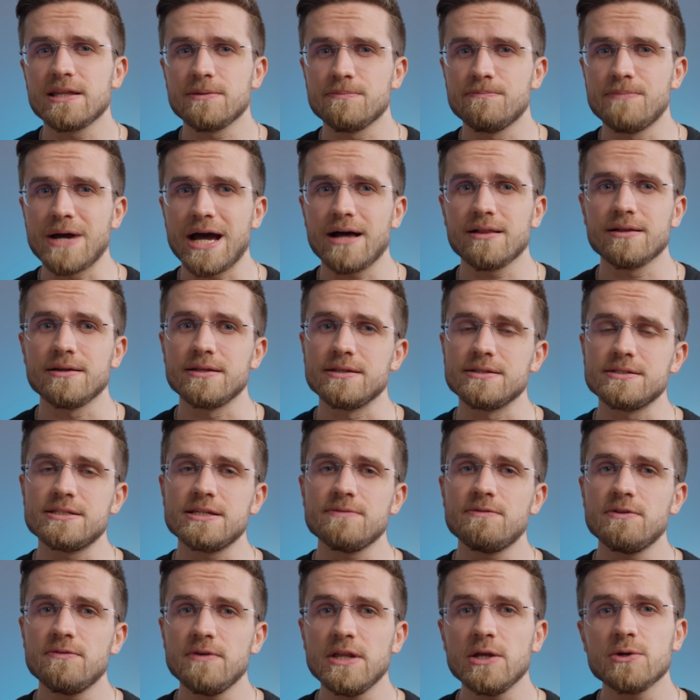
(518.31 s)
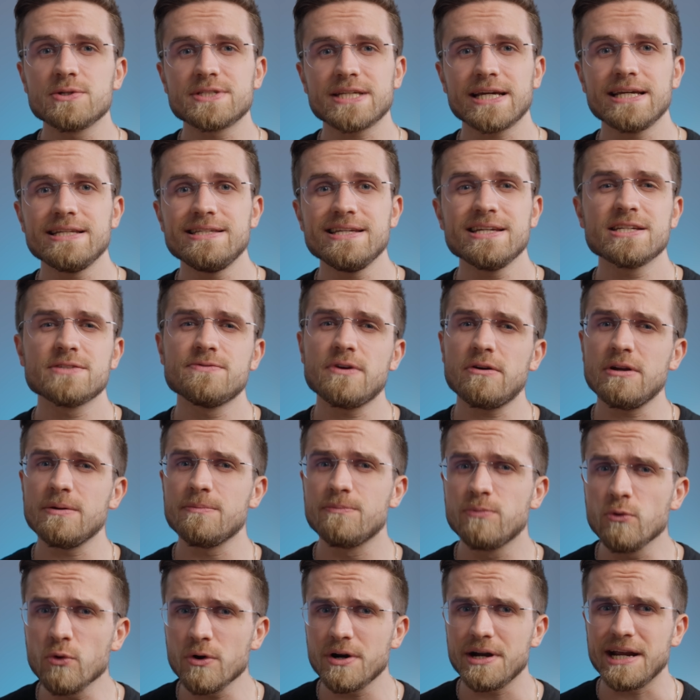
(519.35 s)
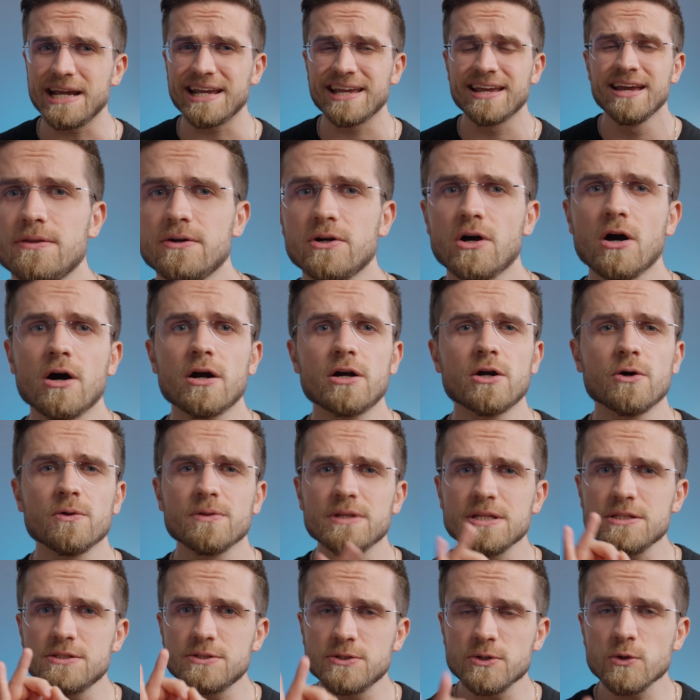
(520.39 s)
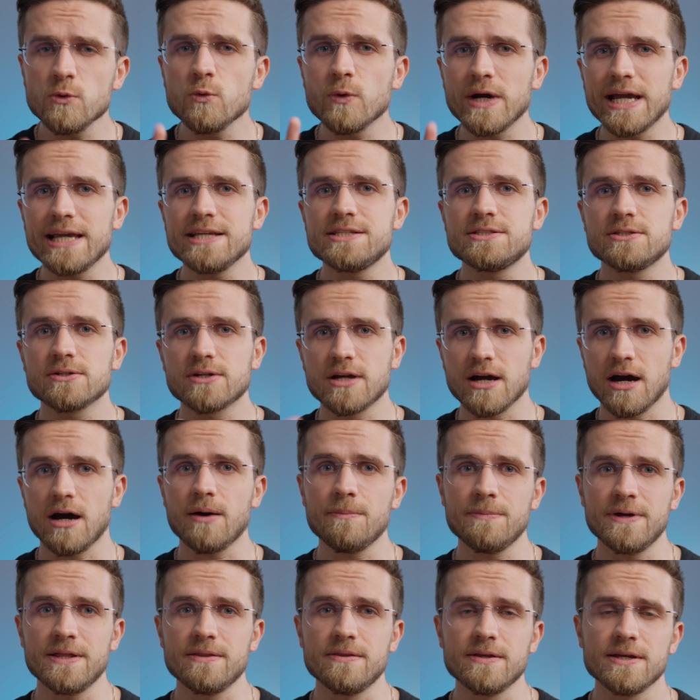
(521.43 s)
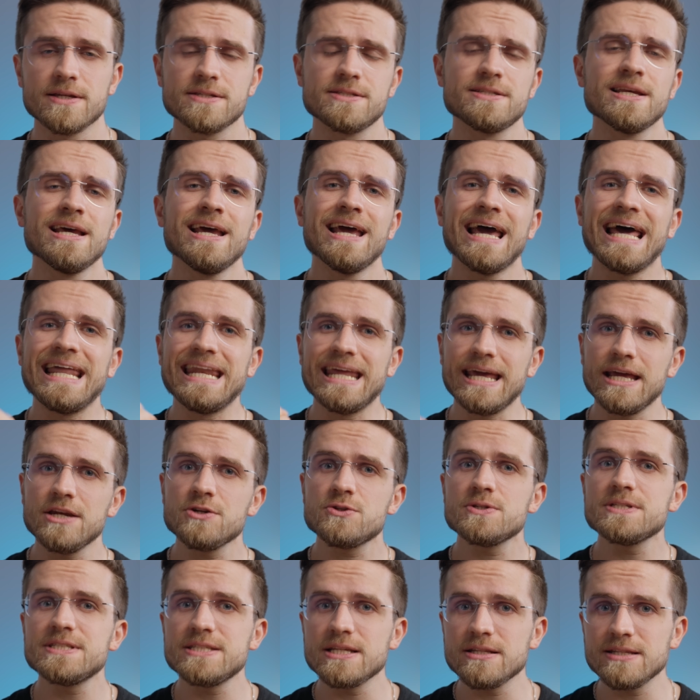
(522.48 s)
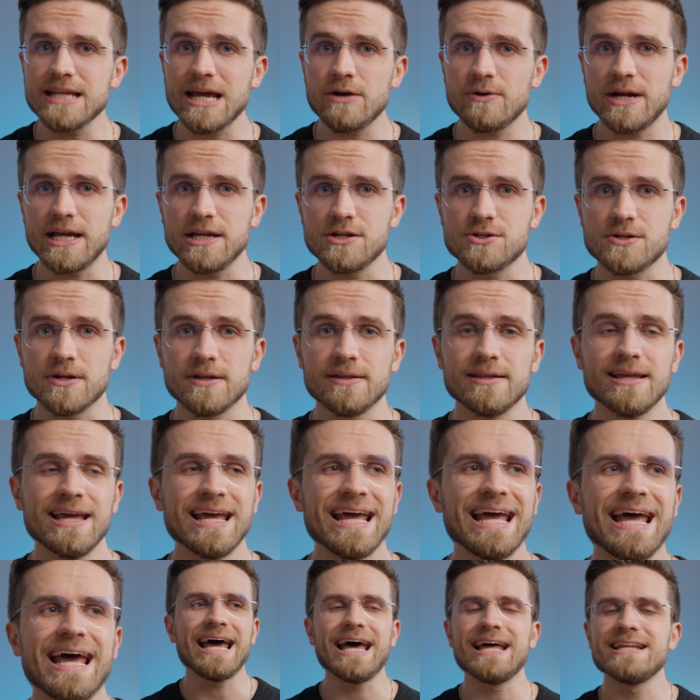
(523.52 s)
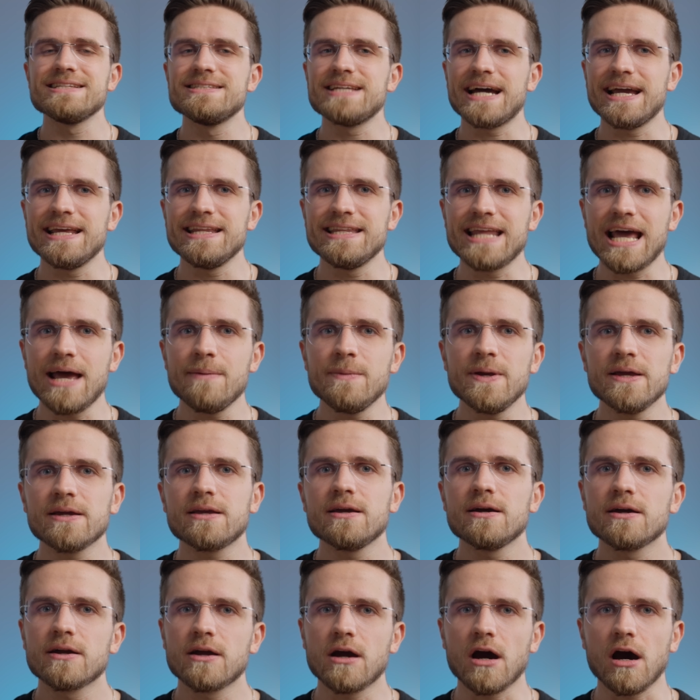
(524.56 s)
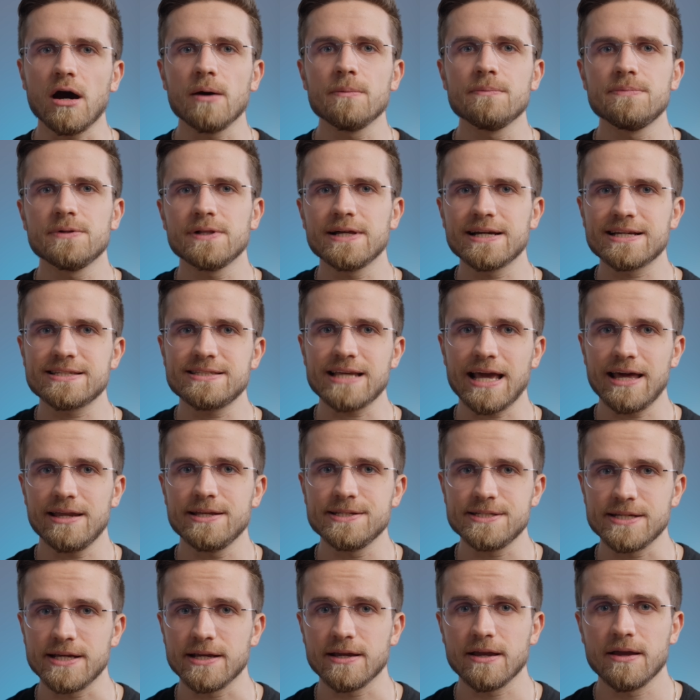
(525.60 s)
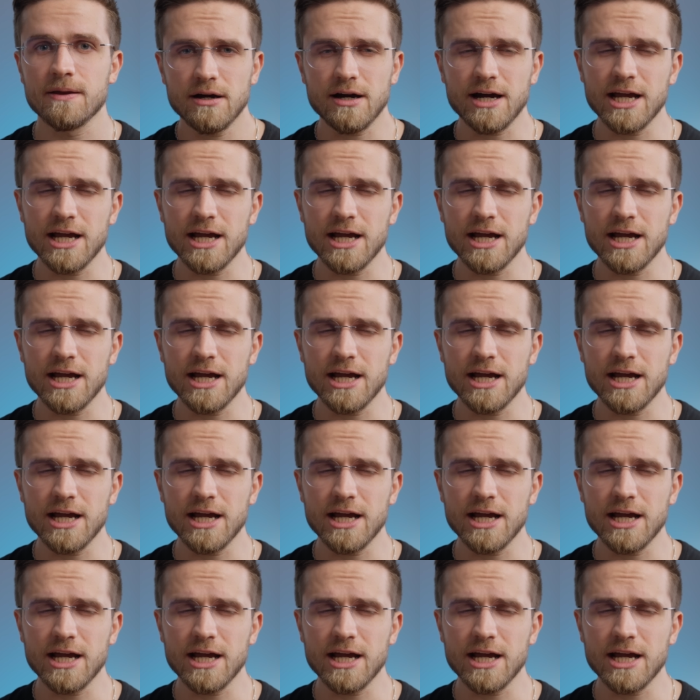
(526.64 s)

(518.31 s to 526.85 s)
in balance. If the video's idea is very boring, there are only two ways to combat this: an interesting narration and dynamic, complex editing.